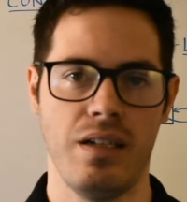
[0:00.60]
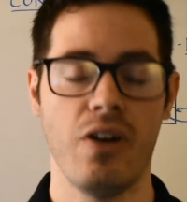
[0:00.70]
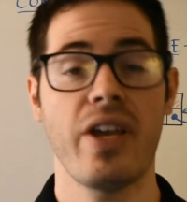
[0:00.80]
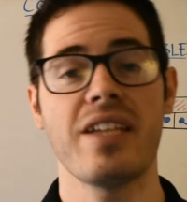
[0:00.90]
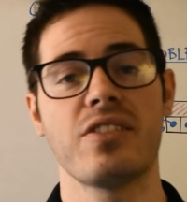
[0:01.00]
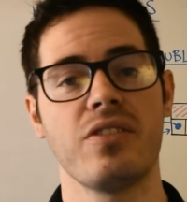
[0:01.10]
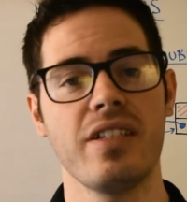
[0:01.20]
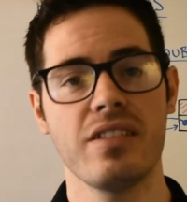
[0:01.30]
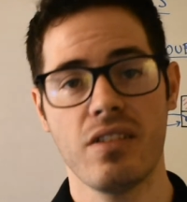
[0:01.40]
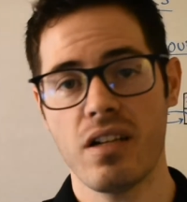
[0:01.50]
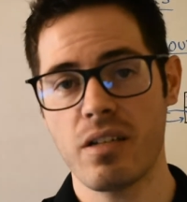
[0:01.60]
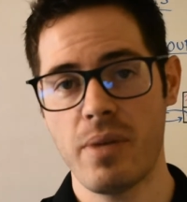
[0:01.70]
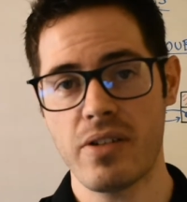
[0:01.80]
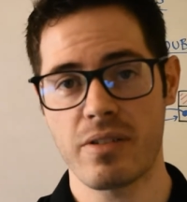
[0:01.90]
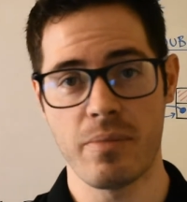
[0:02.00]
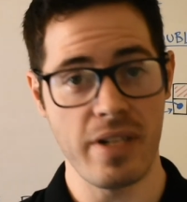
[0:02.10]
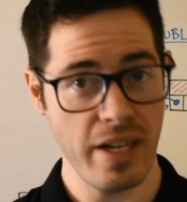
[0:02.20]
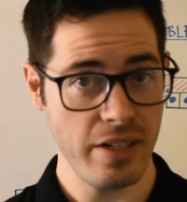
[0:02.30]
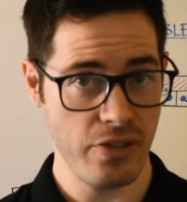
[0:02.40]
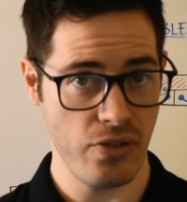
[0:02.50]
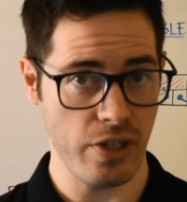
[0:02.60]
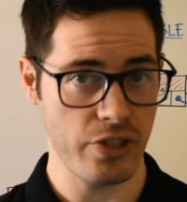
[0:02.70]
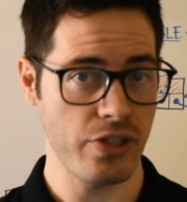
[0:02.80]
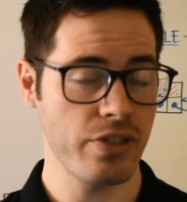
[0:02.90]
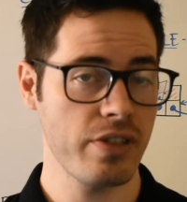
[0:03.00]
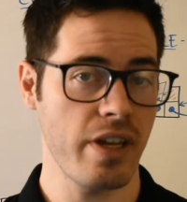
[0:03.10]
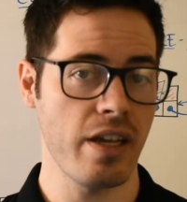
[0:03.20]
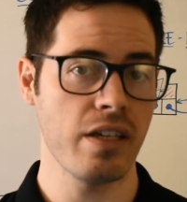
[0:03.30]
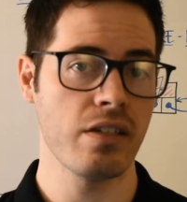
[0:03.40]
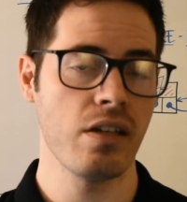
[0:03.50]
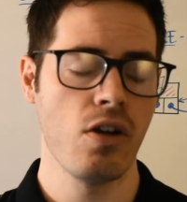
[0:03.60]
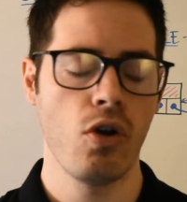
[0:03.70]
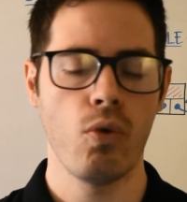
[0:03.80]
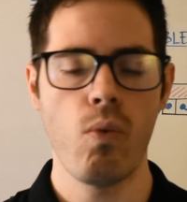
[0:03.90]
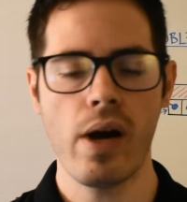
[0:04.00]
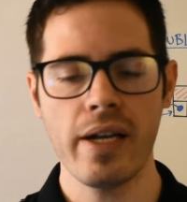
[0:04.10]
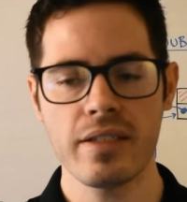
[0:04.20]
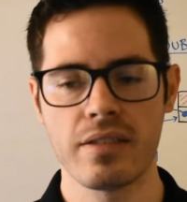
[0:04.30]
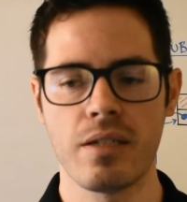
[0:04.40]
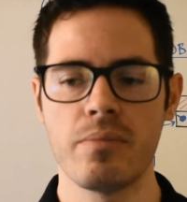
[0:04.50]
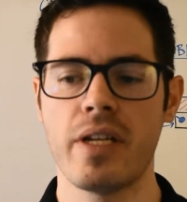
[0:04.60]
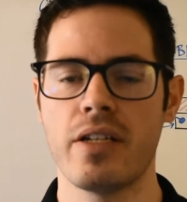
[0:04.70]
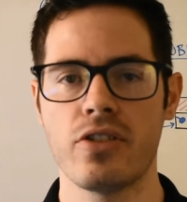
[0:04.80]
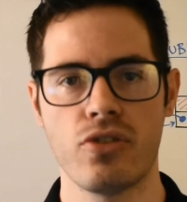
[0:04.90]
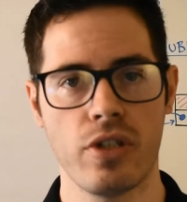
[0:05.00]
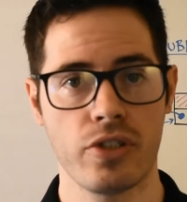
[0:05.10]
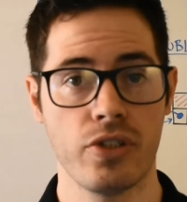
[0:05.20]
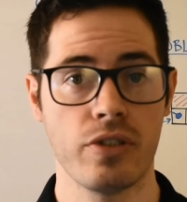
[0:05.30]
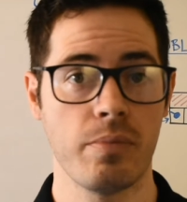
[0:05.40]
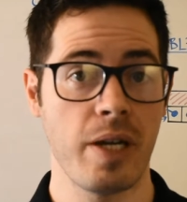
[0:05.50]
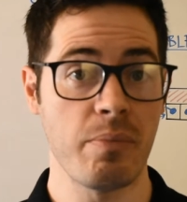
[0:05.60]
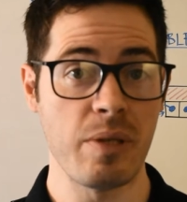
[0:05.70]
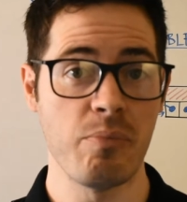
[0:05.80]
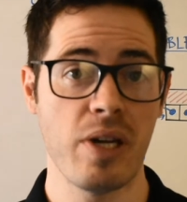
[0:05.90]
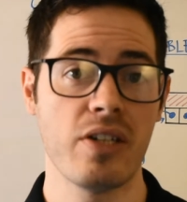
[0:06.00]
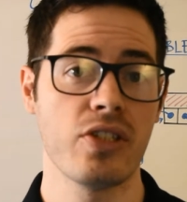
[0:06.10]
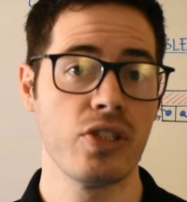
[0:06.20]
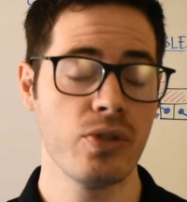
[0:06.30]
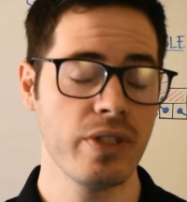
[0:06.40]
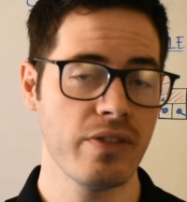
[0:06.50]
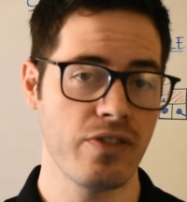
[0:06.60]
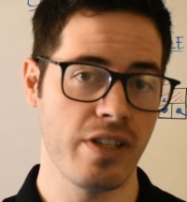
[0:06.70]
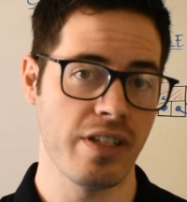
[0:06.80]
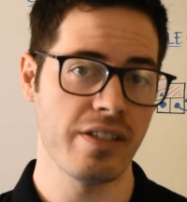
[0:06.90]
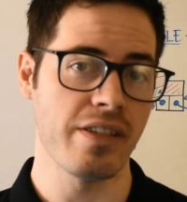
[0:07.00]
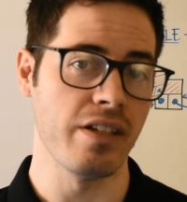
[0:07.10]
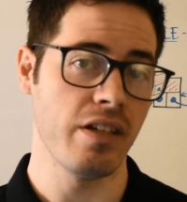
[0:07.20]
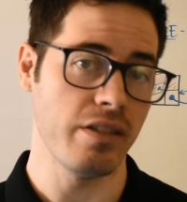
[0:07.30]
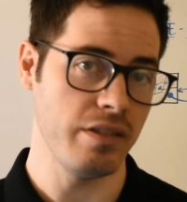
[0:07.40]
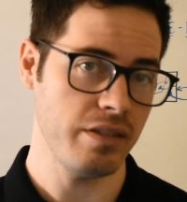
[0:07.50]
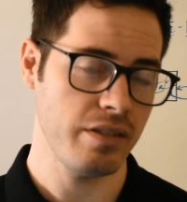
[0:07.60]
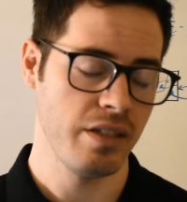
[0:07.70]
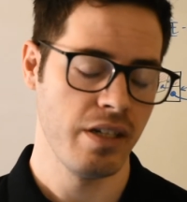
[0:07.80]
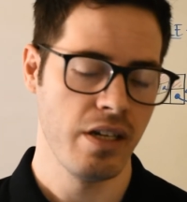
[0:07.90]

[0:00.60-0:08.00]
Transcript: Okay, so let's talk about some data structures and why some data structures might be better suited for this than others.